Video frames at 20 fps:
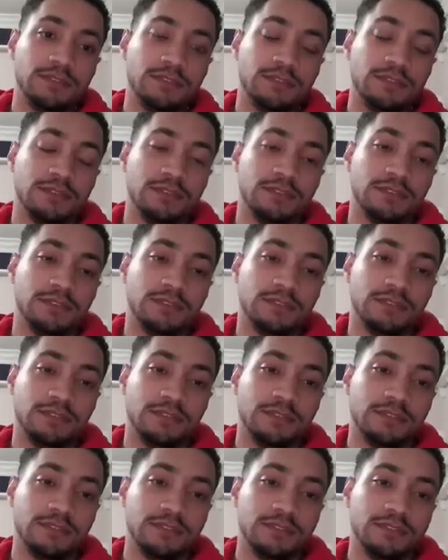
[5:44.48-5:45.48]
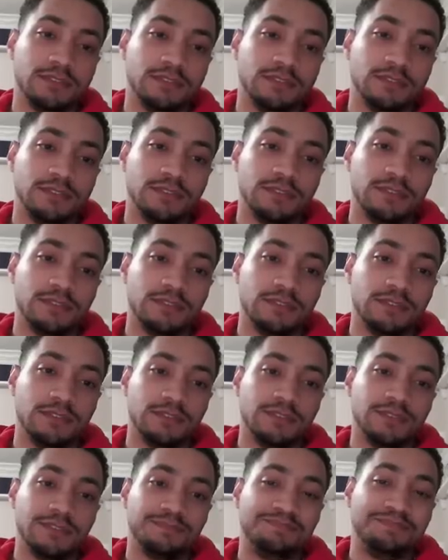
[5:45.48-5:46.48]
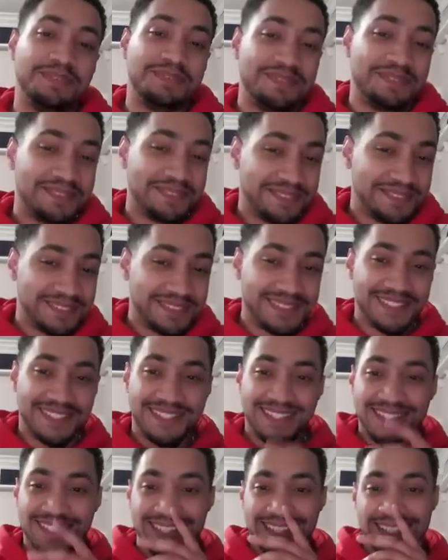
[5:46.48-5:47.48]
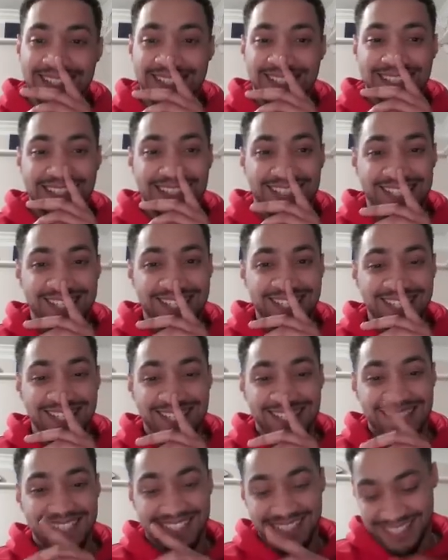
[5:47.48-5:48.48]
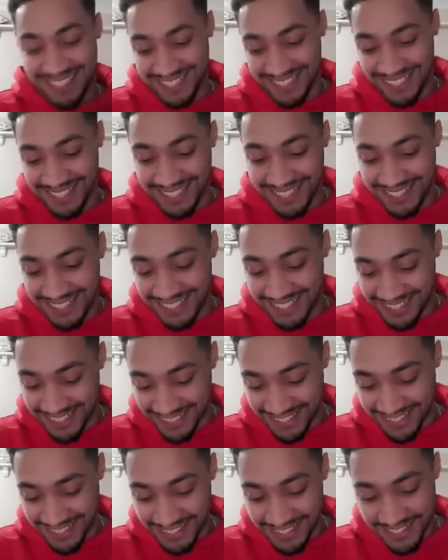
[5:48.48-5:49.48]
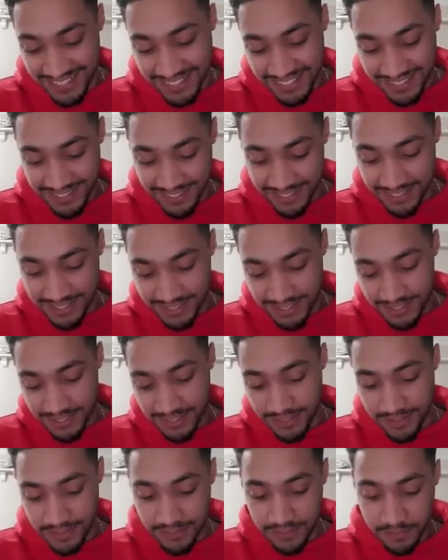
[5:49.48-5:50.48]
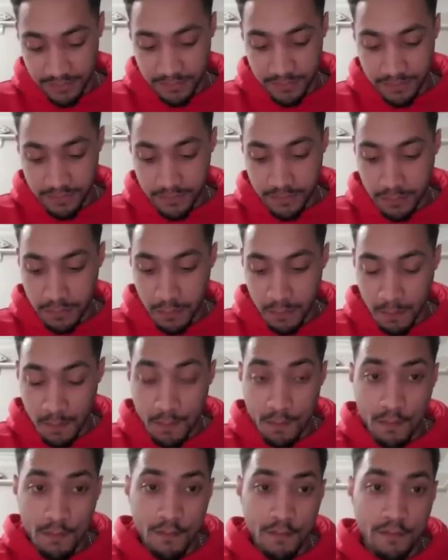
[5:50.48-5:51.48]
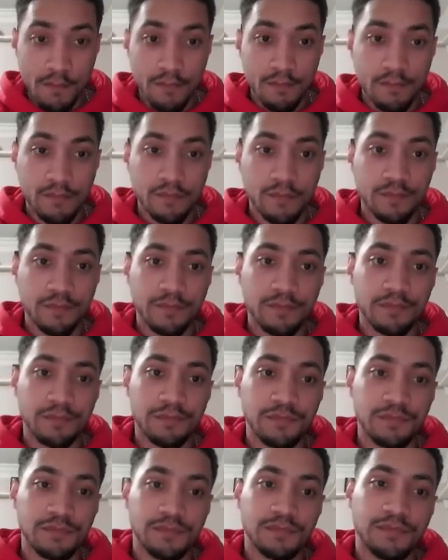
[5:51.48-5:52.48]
This person isn't speaking.